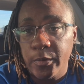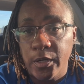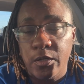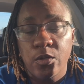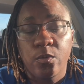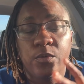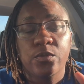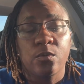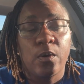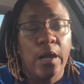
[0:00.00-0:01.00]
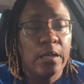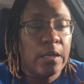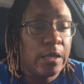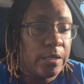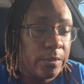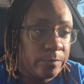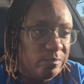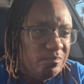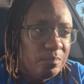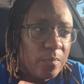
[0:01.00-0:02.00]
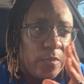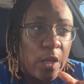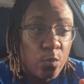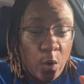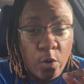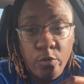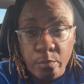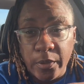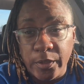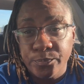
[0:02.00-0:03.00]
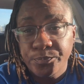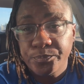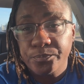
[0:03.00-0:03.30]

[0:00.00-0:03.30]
but it was a white lady that worked with me.